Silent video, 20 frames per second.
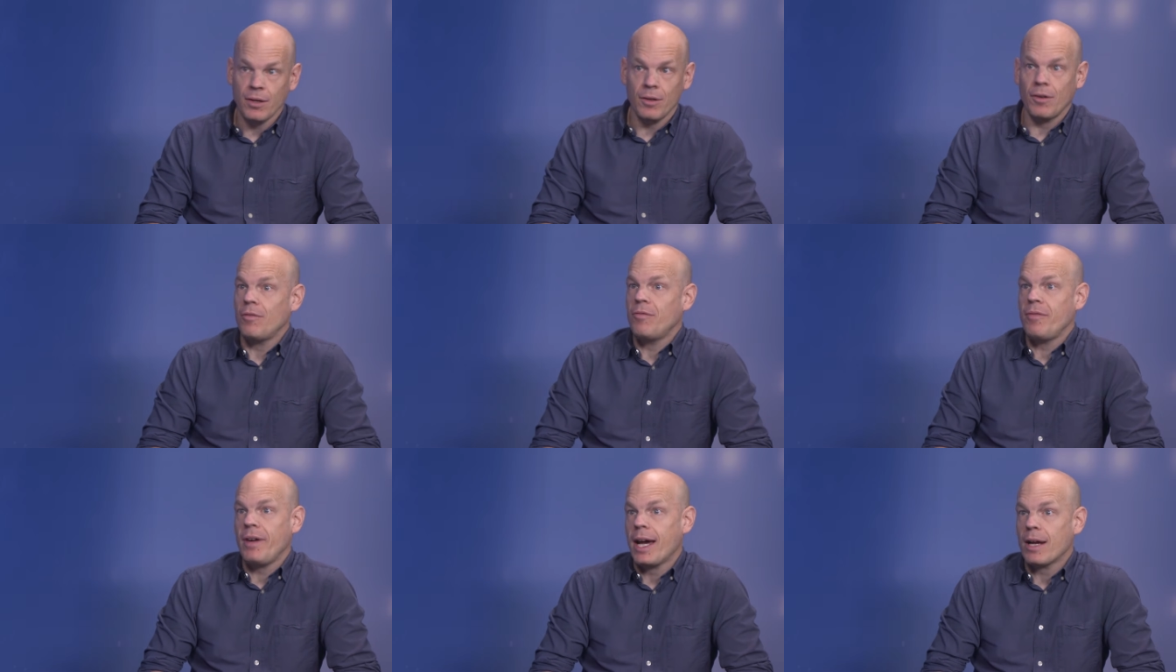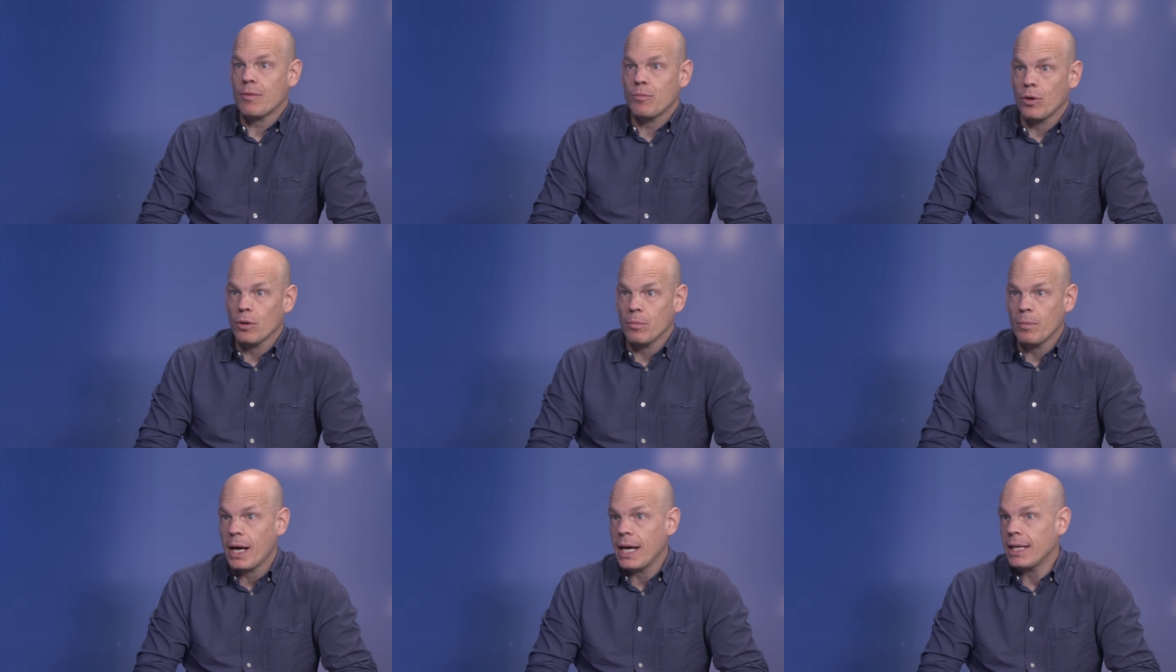and in fact
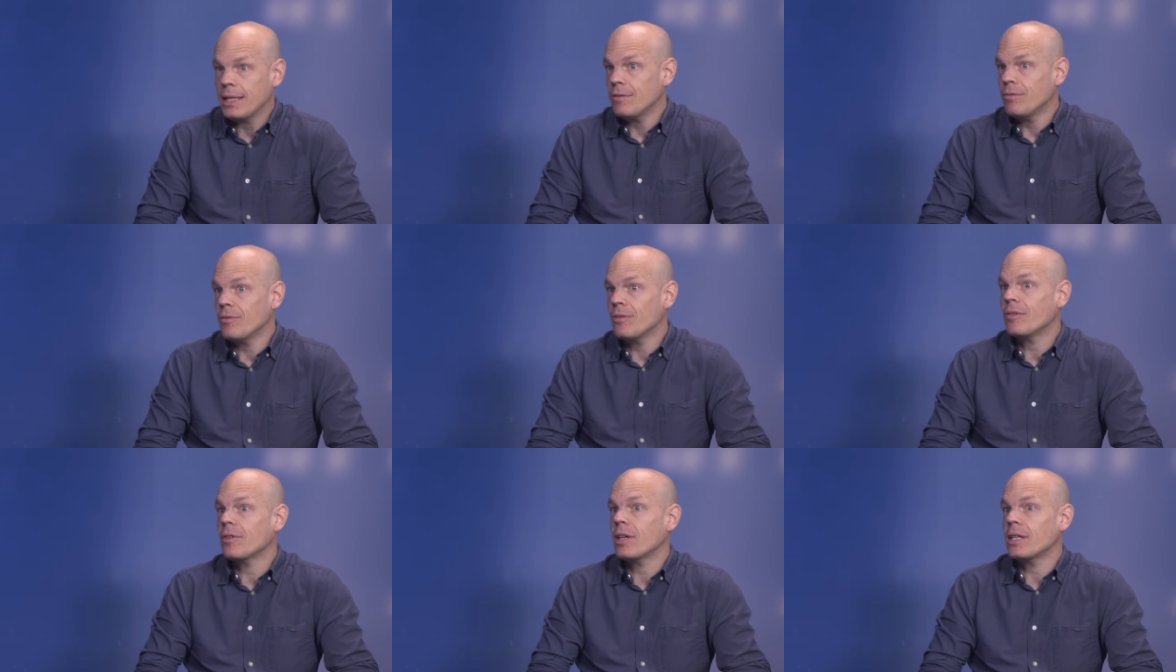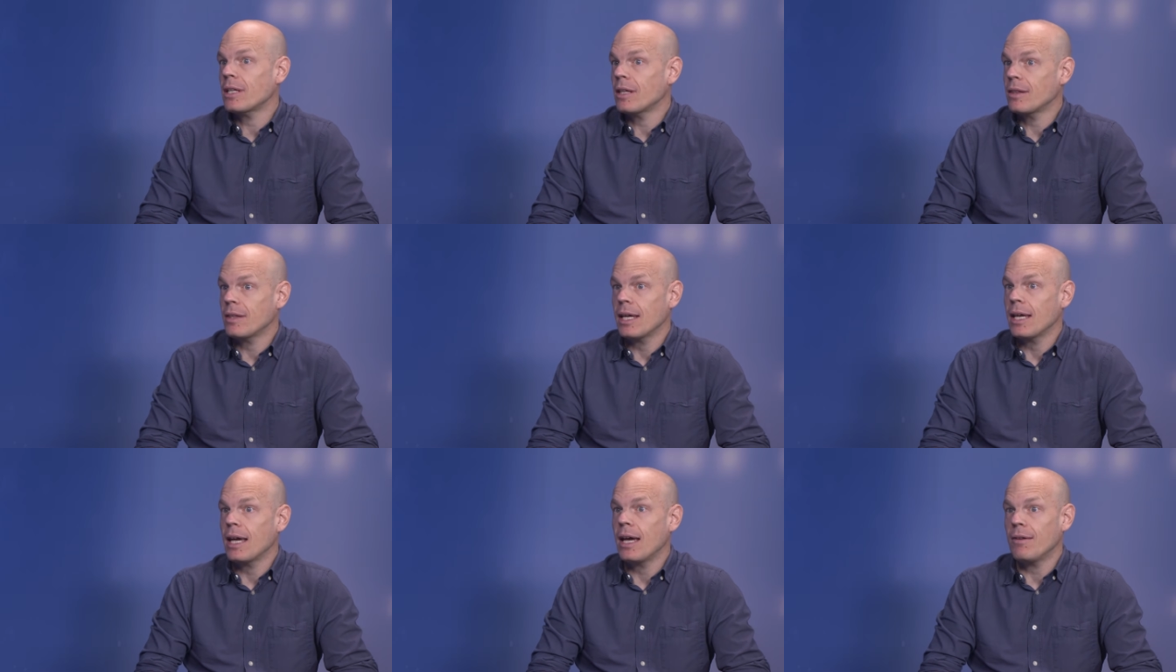one might even say
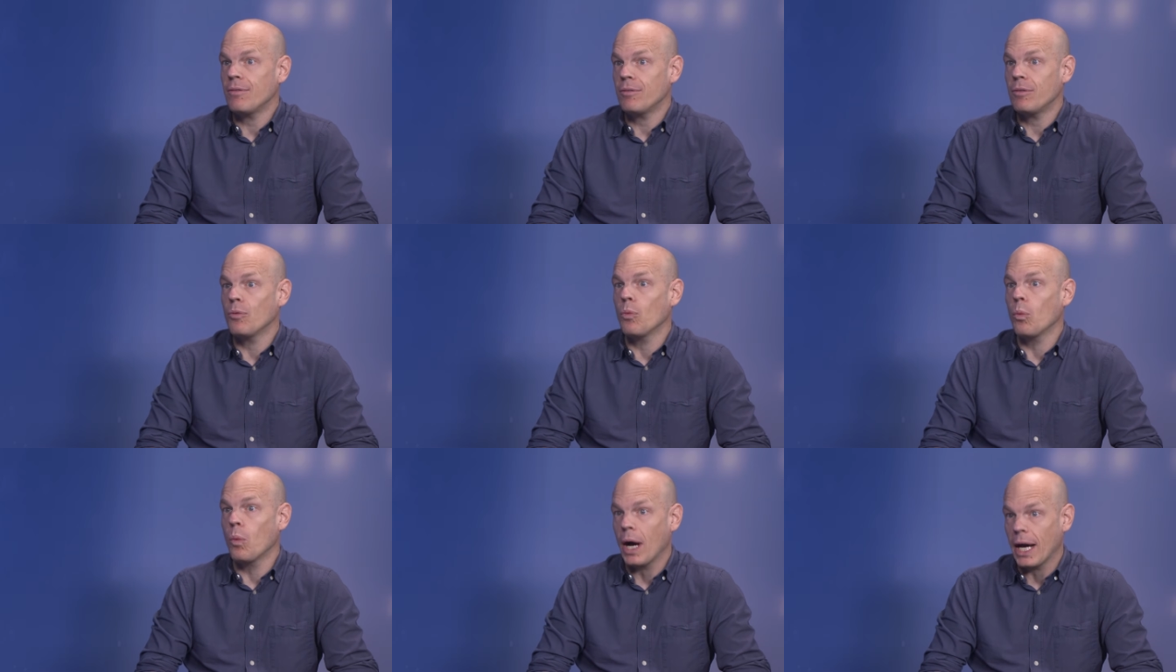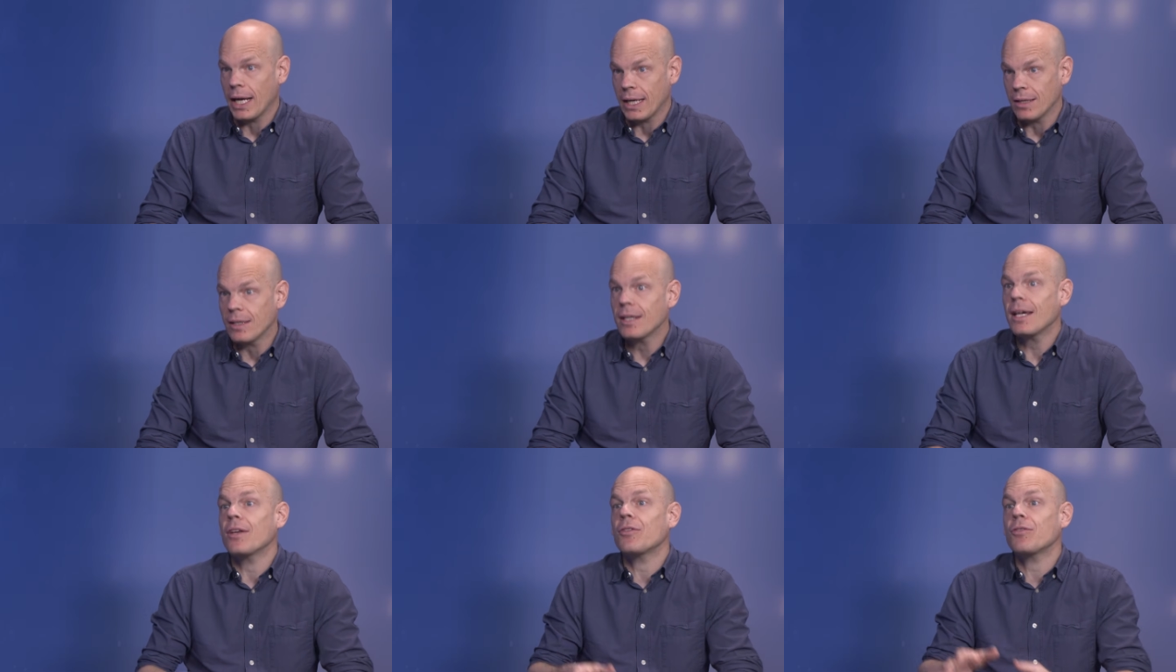that they have
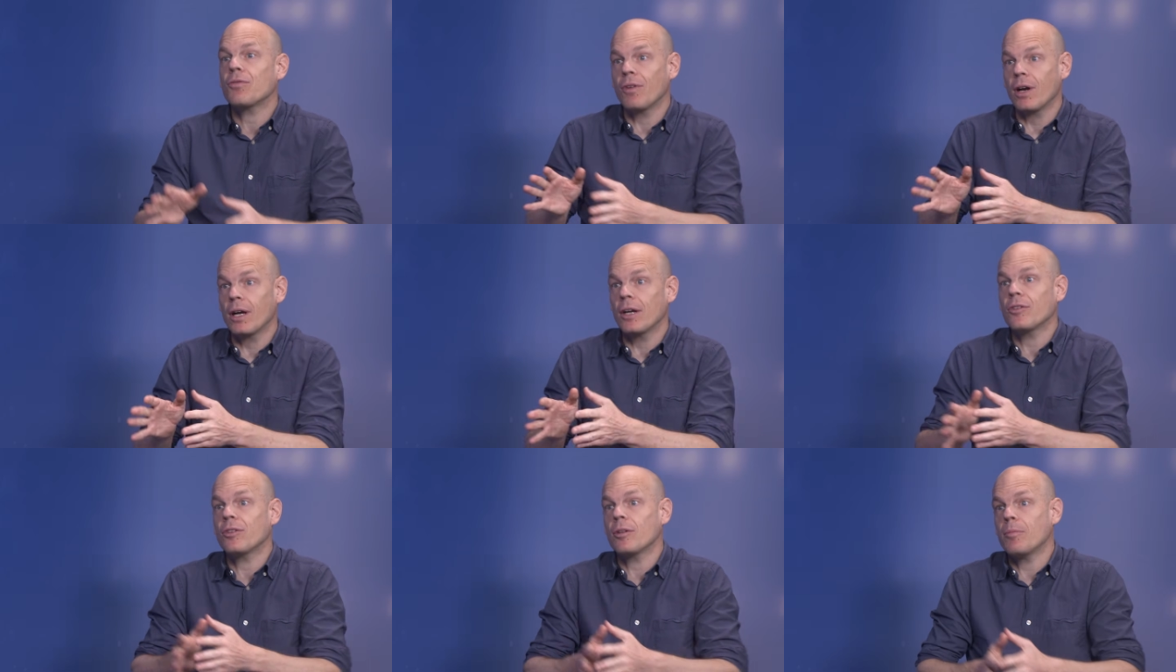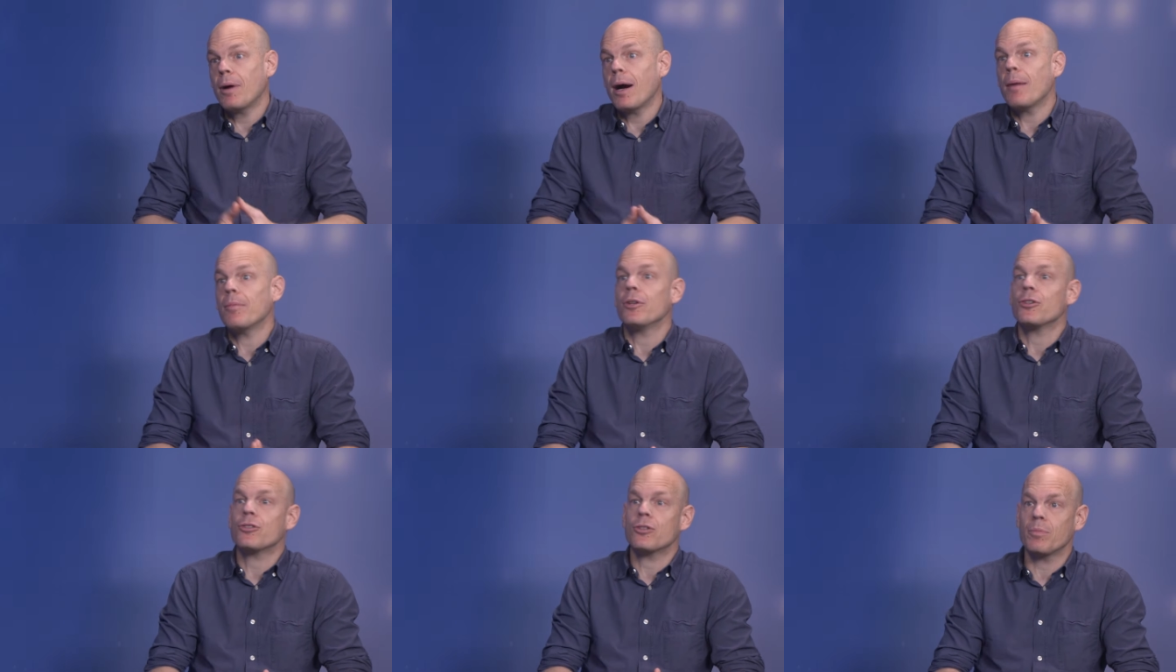widened as far as the
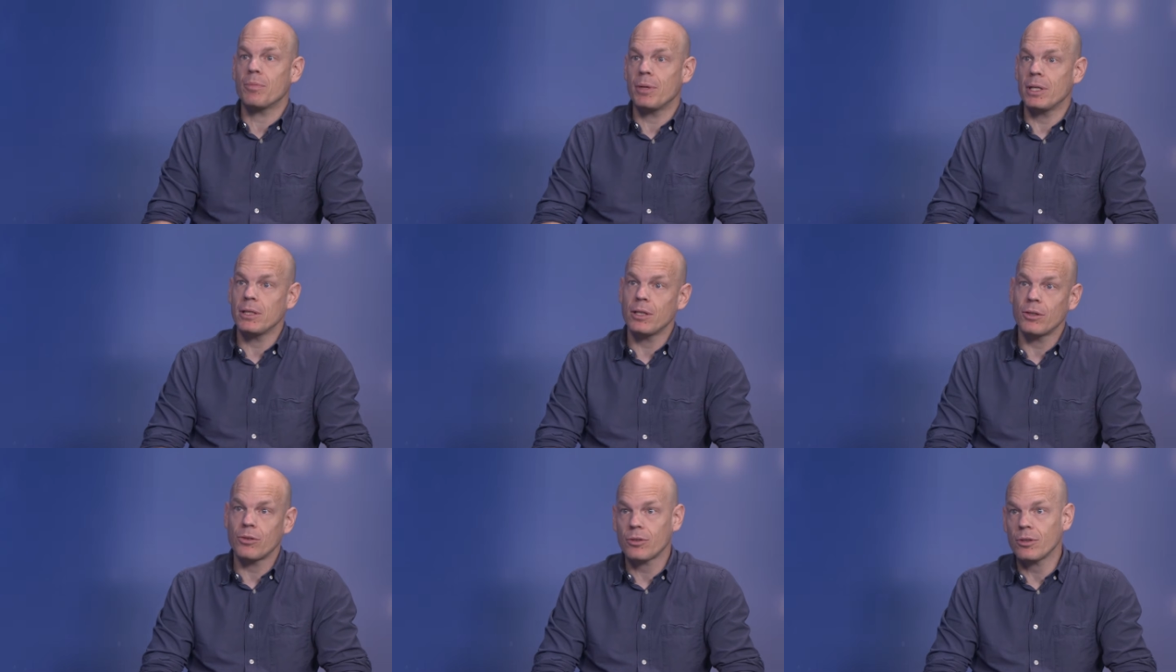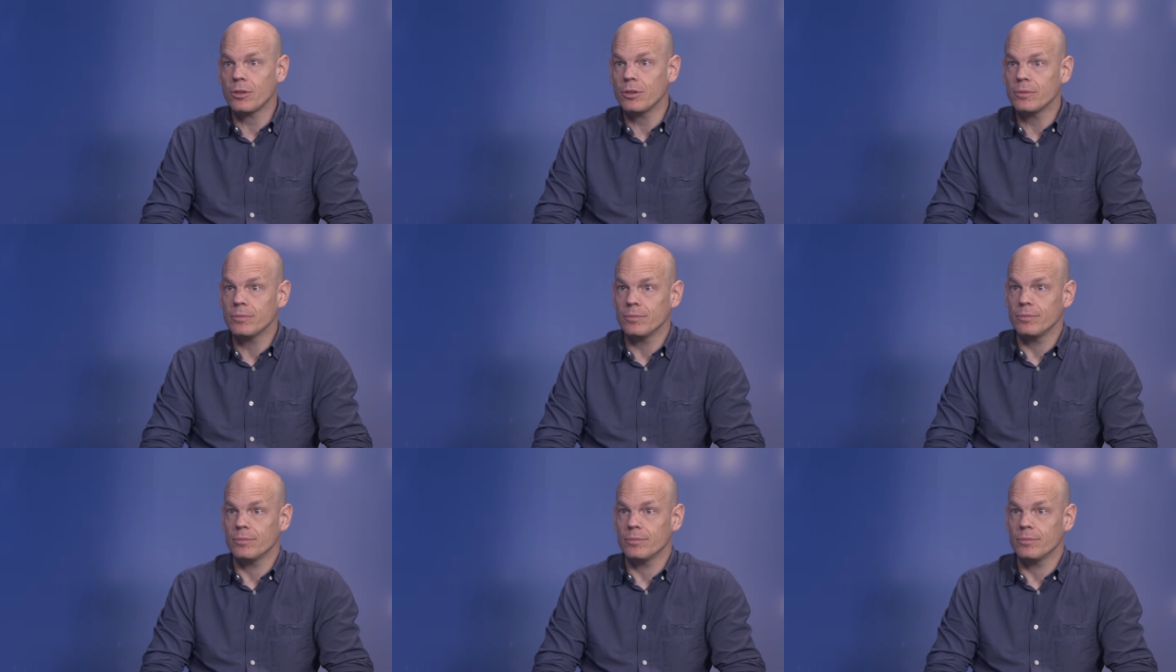published opinions go.